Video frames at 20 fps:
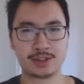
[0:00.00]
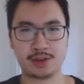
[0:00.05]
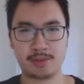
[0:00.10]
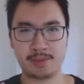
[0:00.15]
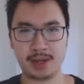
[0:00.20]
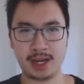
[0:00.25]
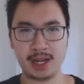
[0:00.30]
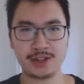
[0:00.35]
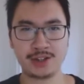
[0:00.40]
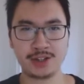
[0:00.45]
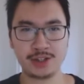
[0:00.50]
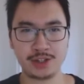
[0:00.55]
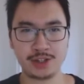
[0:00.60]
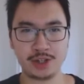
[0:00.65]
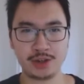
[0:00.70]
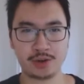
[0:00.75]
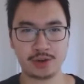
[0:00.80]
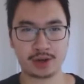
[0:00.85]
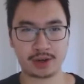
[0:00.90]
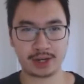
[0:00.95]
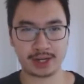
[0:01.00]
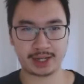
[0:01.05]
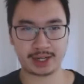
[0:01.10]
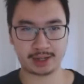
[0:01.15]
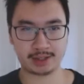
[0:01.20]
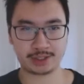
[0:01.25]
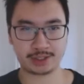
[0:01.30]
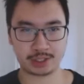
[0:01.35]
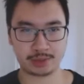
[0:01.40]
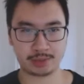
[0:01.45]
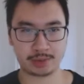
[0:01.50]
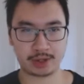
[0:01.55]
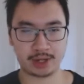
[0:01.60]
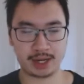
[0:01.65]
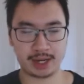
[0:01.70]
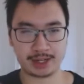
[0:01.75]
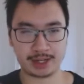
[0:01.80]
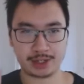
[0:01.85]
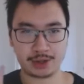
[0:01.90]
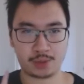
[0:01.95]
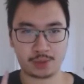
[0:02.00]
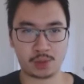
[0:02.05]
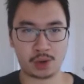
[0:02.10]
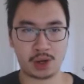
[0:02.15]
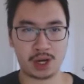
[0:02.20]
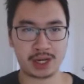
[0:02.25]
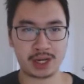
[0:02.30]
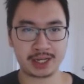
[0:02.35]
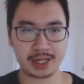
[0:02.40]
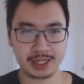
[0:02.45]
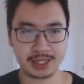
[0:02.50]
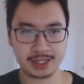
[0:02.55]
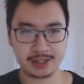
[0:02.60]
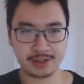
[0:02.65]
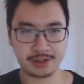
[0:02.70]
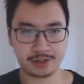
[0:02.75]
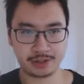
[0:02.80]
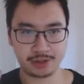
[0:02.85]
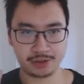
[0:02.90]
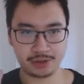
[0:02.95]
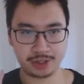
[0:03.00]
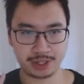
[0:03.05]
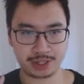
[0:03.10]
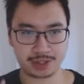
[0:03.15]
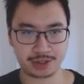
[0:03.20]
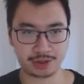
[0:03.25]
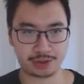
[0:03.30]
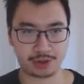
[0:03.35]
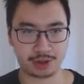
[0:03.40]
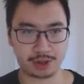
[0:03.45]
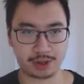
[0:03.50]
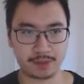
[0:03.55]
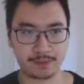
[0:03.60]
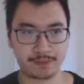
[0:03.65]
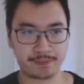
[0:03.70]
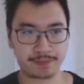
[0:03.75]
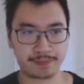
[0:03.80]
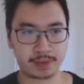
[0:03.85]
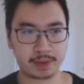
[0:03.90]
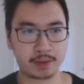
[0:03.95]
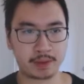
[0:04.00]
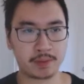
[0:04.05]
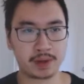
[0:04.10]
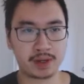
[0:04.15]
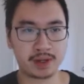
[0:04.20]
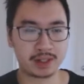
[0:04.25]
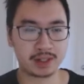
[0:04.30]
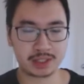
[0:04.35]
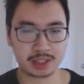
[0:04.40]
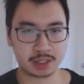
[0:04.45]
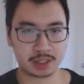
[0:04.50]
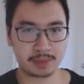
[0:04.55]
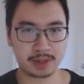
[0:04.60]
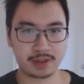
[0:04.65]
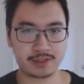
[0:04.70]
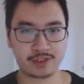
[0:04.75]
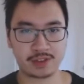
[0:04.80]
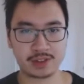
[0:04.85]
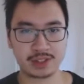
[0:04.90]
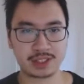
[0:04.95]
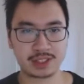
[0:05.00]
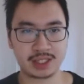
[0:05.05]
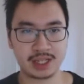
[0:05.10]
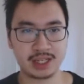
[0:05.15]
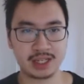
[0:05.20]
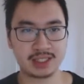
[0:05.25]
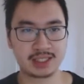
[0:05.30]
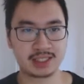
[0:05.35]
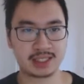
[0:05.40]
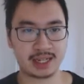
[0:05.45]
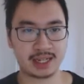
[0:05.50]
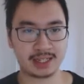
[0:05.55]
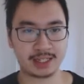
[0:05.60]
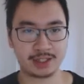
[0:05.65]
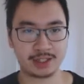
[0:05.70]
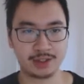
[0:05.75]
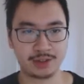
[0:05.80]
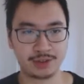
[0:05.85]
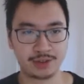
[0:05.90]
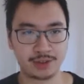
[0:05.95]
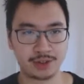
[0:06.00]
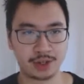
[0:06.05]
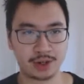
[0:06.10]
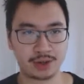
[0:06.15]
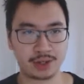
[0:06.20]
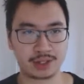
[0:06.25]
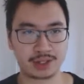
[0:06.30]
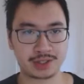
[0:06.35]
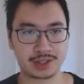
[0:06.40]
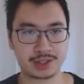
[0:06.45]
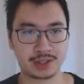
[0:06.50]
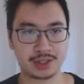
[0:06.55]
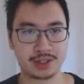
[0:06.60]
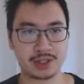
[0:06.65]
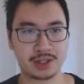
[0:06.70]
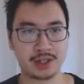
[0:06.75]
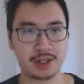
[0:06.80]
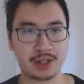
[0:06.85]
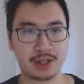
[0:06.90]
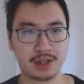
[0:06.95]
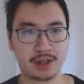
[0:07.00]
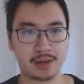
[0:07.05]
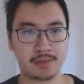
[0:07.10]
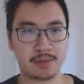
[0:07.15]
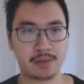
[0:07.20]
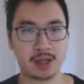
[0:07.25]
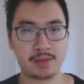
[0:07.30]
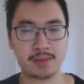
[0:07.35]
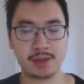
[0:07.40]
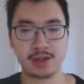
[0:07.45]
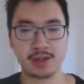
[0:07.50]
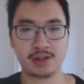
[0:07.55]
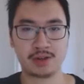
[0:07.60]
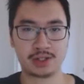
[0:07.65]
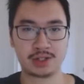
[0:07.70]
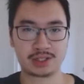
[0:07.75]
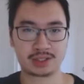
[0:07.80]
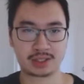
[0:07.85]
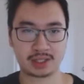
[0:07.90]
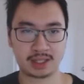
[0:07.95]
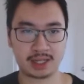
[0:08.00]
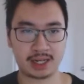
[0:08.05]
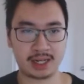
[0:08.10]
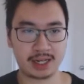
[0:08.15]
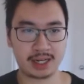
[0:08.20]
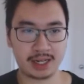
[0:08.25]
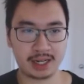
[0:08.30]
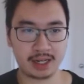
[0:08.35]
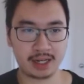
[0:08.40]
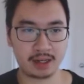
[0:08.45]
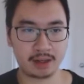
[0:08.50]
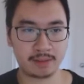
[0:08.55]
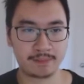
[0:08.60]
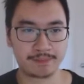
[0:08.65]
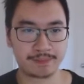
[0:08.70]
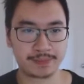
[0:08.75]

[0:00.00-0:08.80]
imagine you are a customer and you walk into the store. What are some of the first things that you notice? Maybe you notice the lighting.